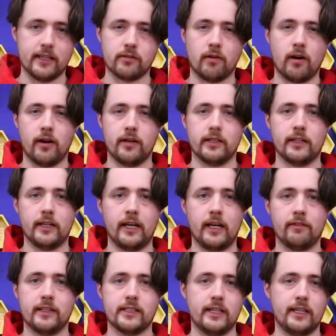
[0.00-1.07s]
It's right
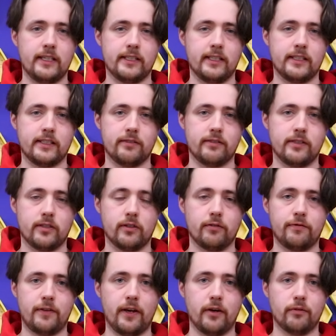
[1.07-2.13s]
underneath. It's easy to sort
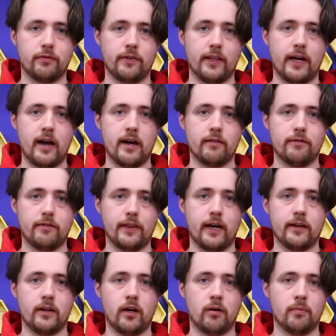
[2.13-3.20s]
of feel for
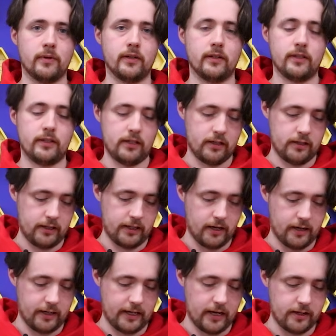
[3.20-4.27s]
that knob, and you
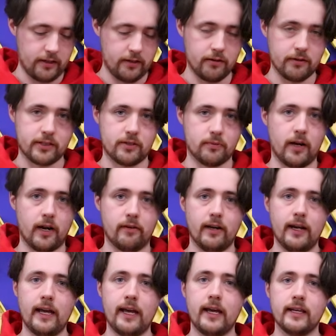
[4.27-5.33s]
kind of get used to where
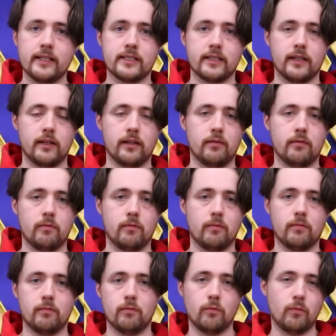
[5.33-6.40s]
it is and
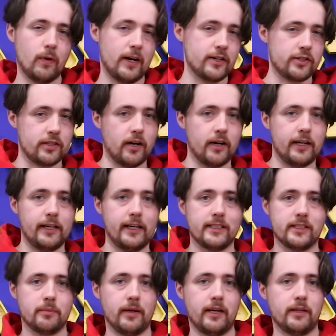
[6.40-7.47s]
which side it
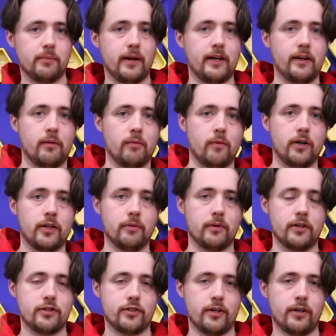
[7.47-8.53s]
needs to be depending on what you
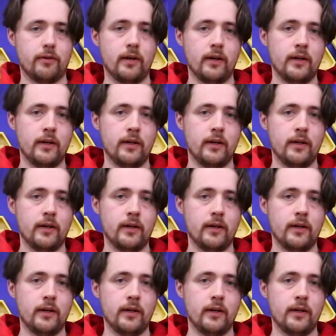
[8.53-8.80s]
want to shoot.